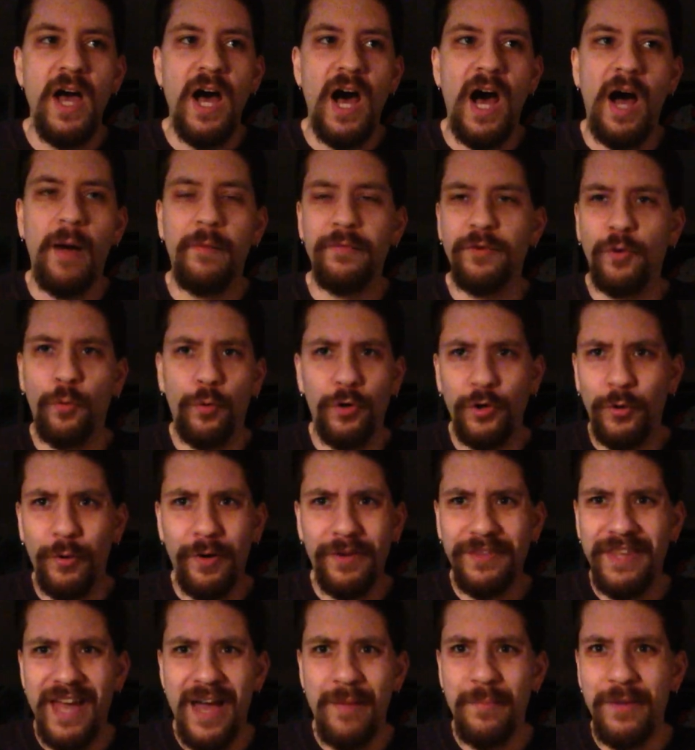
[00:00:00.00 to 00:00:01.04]
Uh, if you're wondering
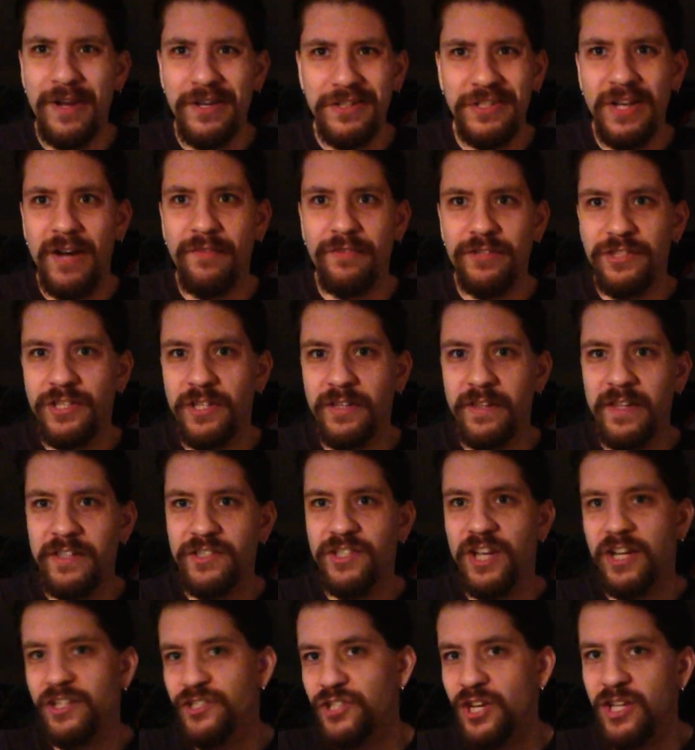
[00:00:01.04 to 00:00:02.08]
what that means, obviously that's
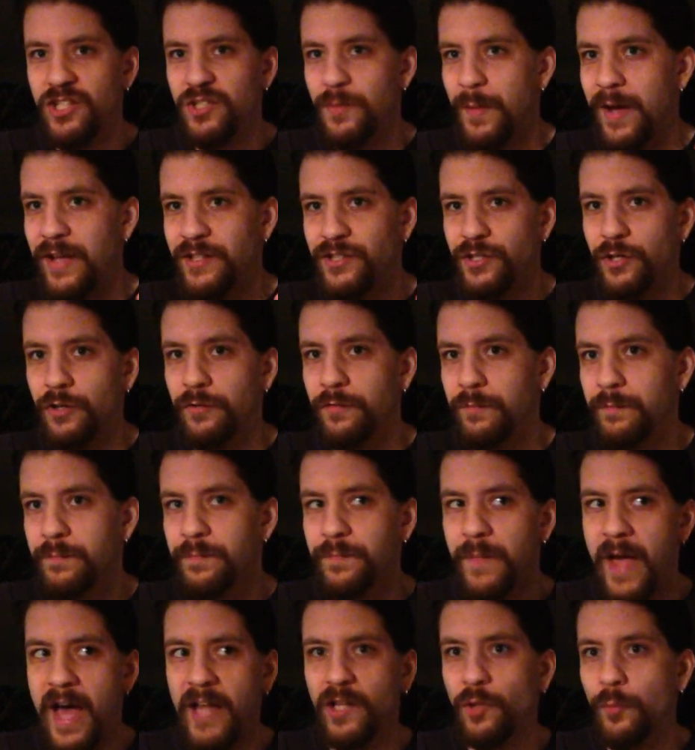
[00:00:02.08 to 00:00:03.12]
Texas Chainsaw Massacre,
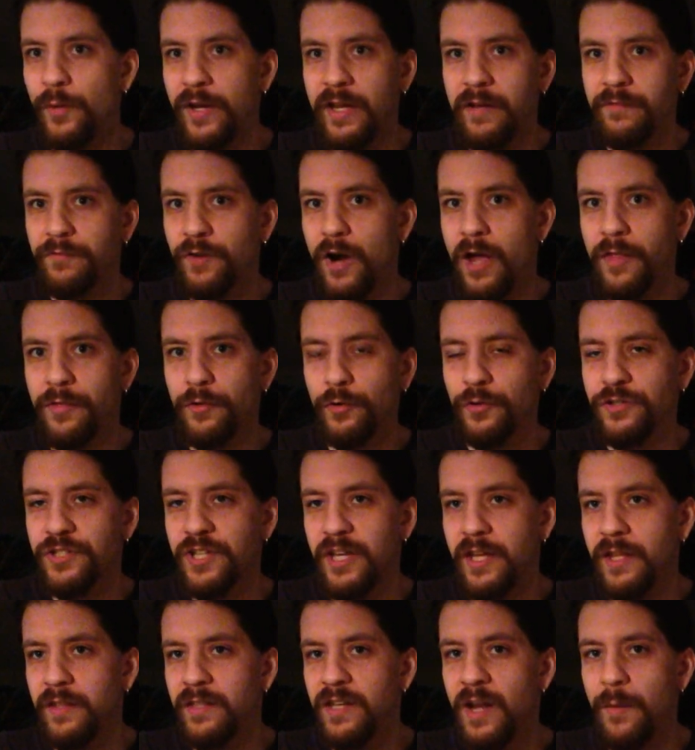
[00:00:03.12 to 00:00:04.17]
Halloween, Friday the
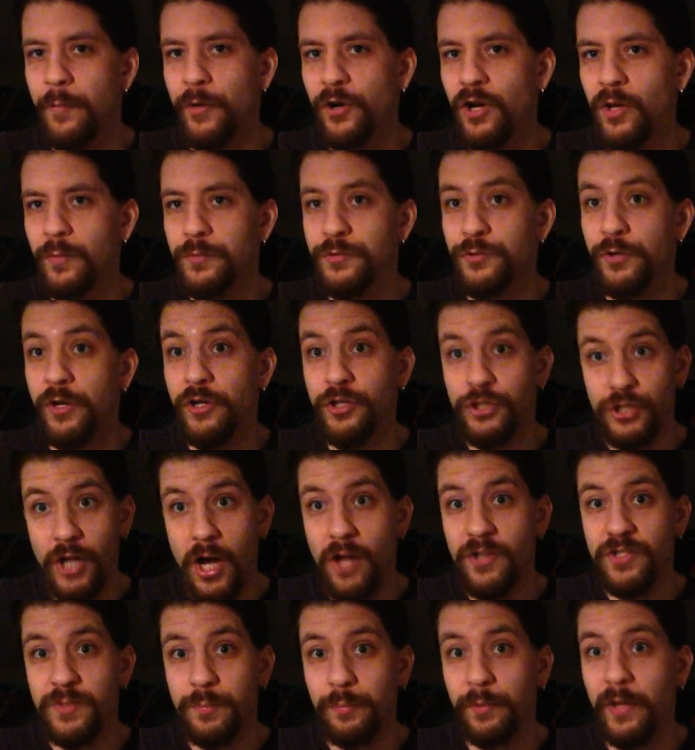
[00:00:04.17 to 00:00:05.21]
thirteenth, Nightmare on Elm Street, and
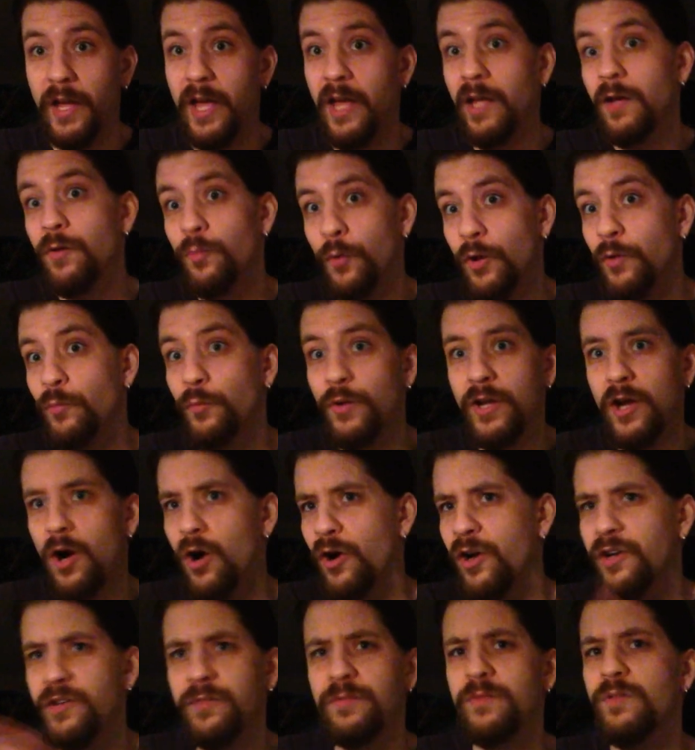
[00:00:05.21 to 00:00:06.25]
Child's Play. What we
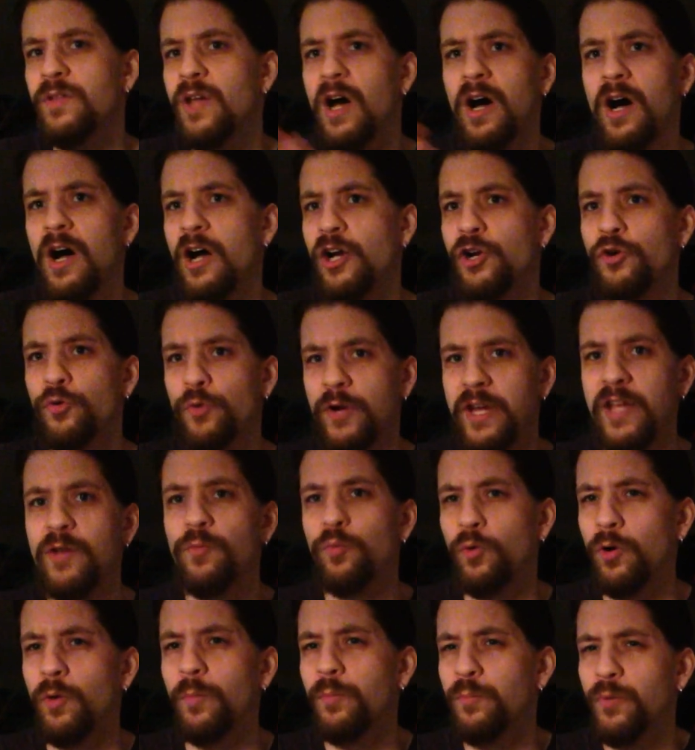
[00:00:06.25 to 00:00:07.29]
all uh, agreed
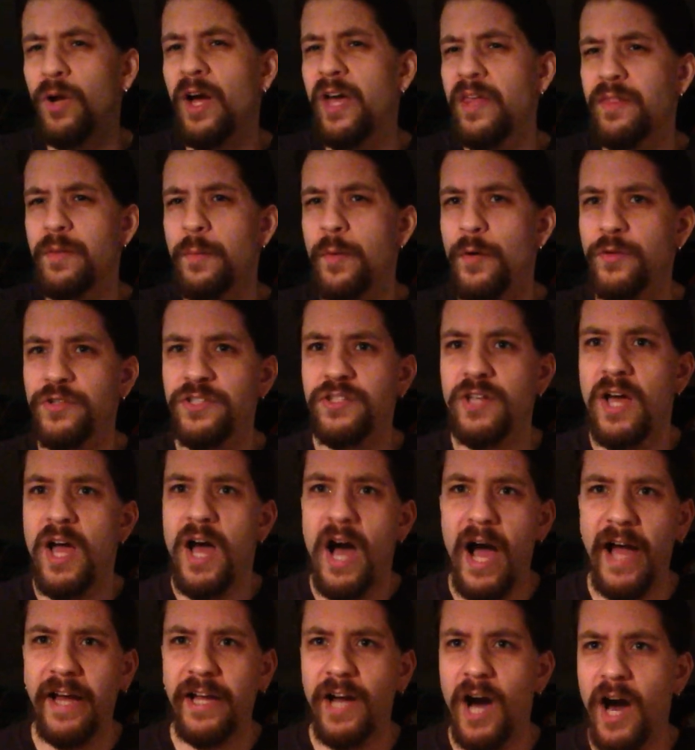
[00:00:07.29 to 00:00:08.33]
were probably the most
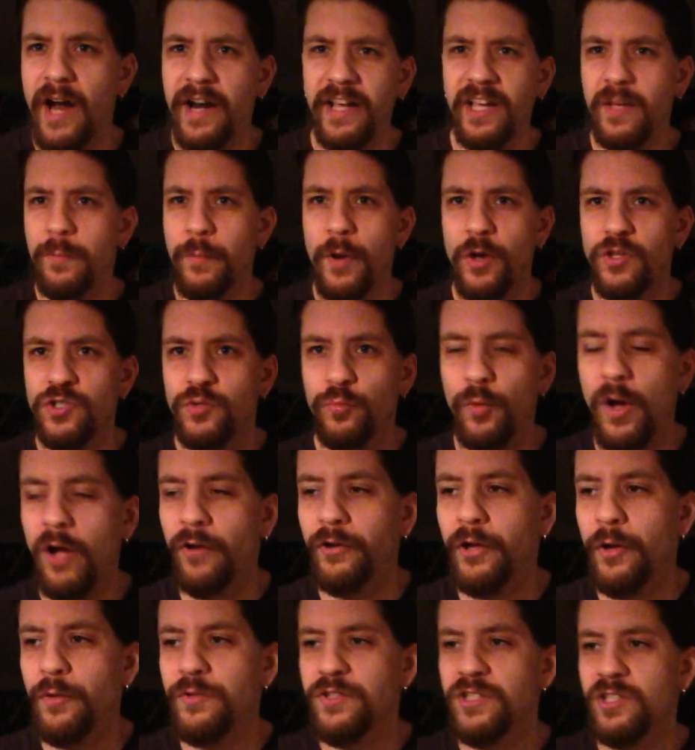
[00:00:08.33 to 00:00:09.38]
iconic and most
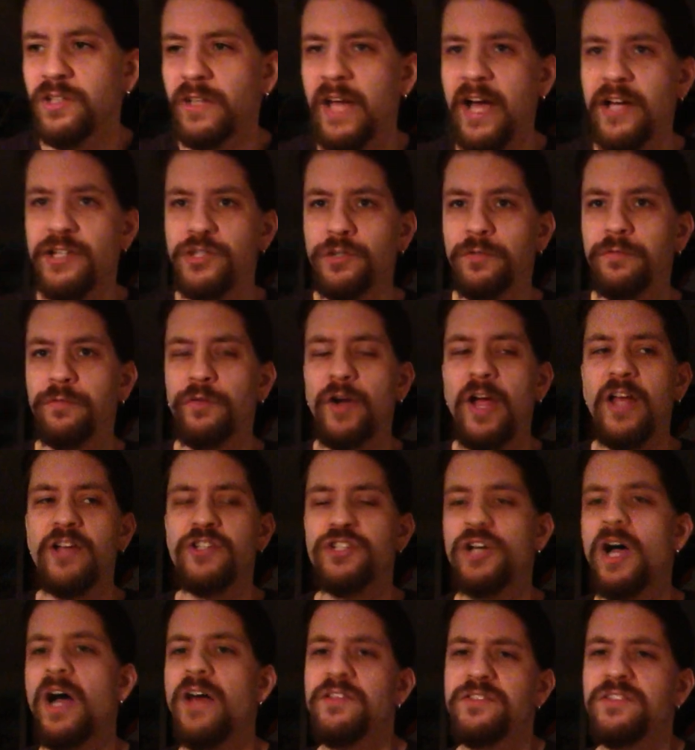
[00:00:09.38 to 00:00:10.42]
well-known slasher
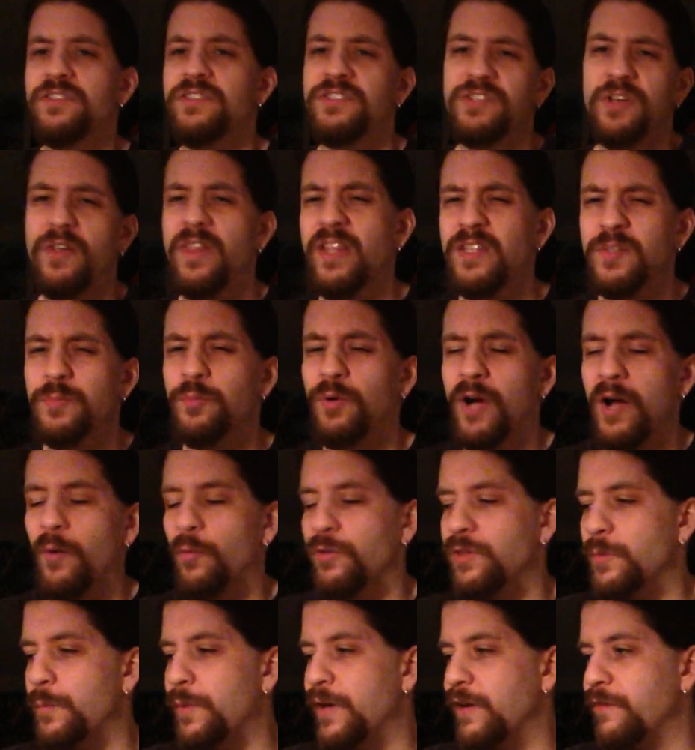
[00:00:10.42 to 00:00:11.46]
franchises. So that's probably
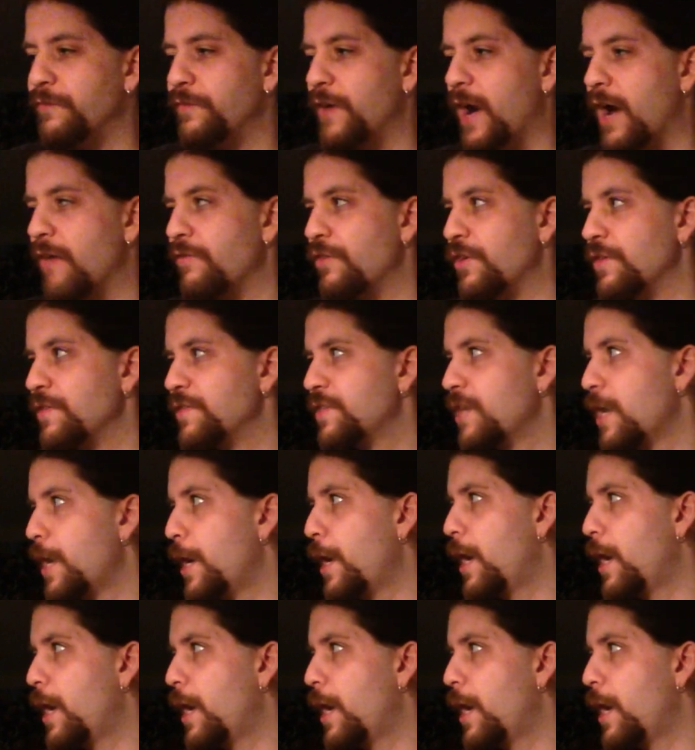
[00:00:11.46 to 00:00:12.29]
what the Big Five is.